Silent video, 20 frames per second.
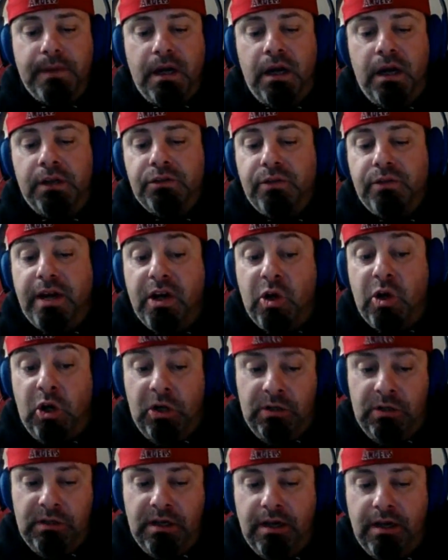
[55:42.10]
Andrei
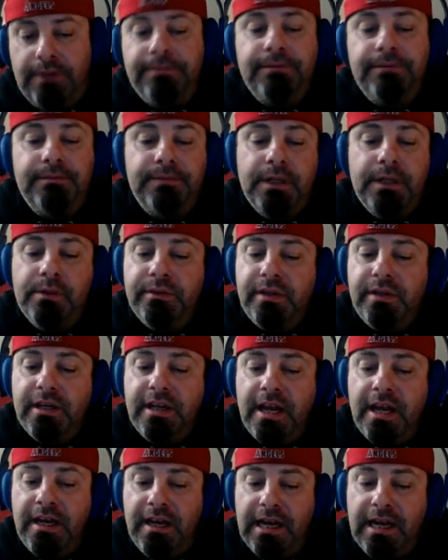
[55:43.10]
Karlov. He was
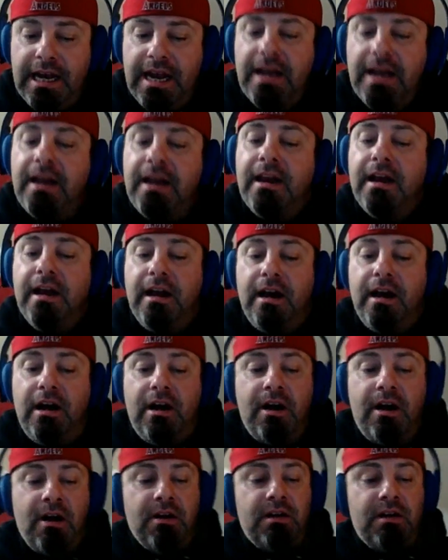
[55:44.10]
attending an
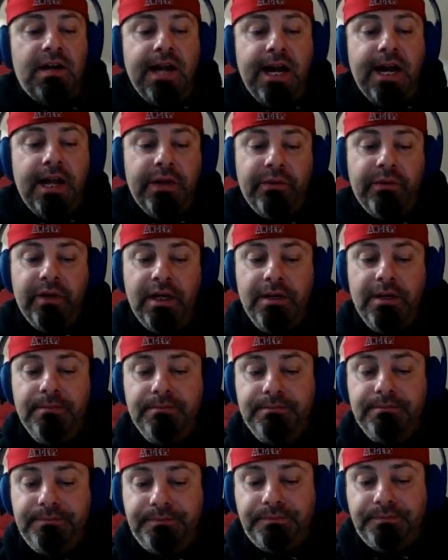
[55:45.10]
art gallery
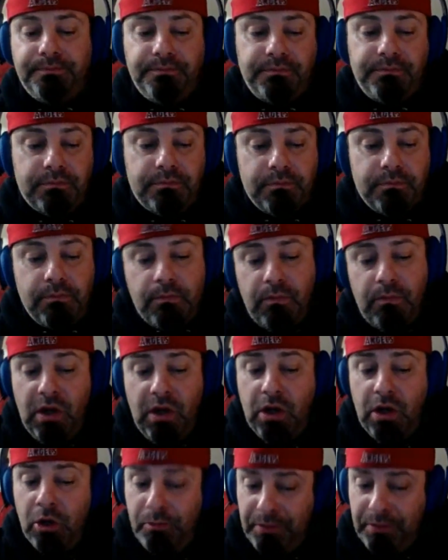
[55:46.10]

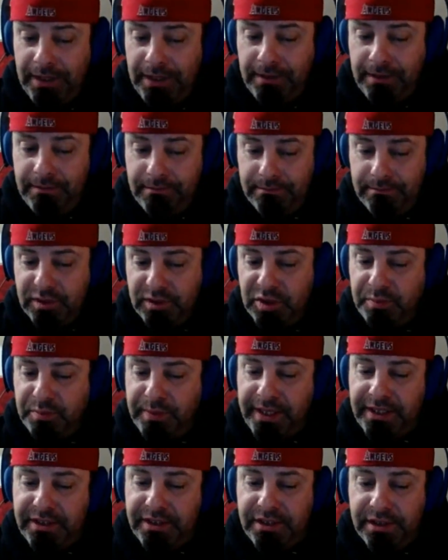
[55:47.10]
opening
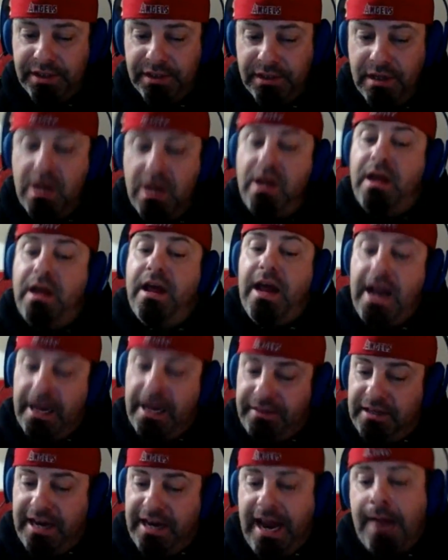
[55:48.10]
speech
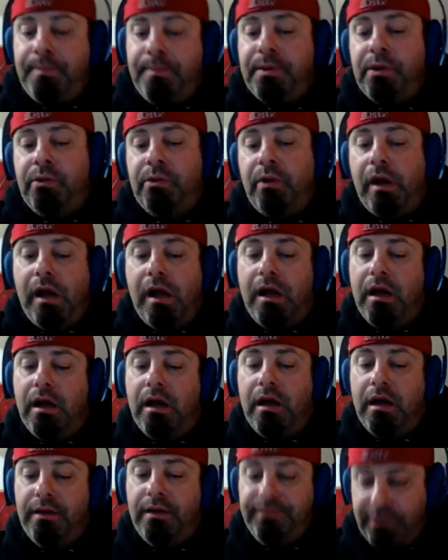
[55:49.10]
at the capital
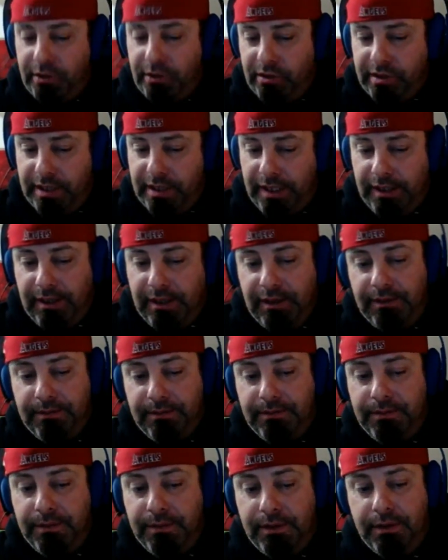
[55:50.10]
of Turkey.
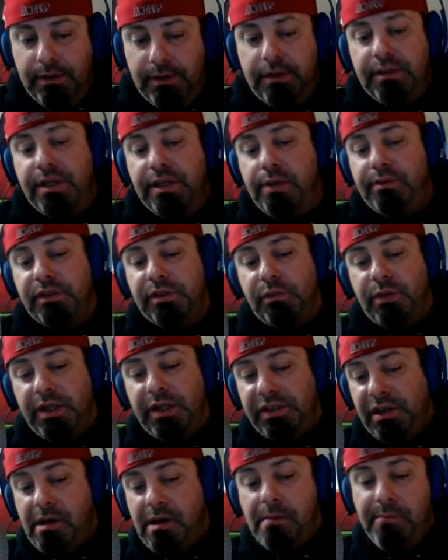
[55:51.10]
He was a
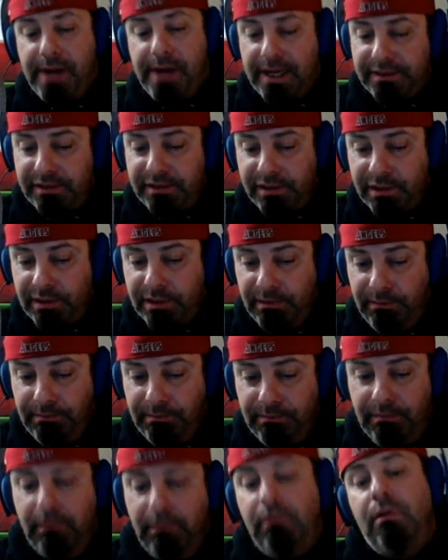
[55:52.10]
Russian ambassador
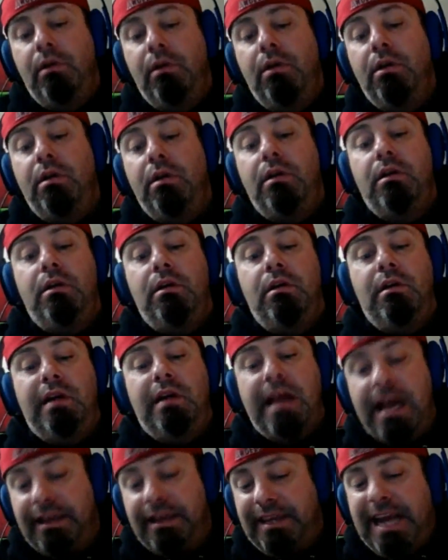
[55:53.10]

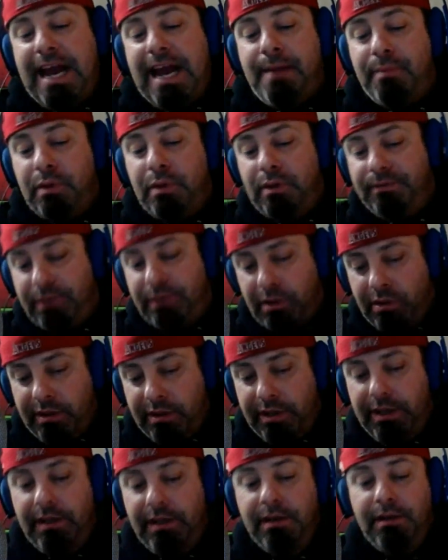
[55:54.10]
at the capital of
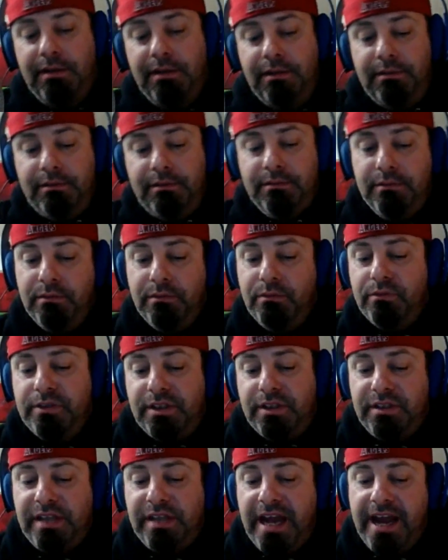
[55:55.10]
Turkey,
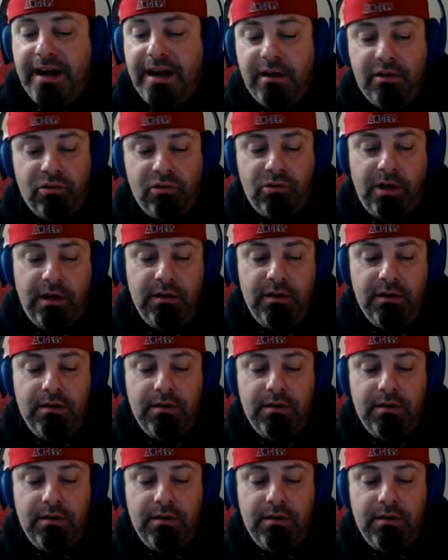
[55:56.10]
which is Ankara.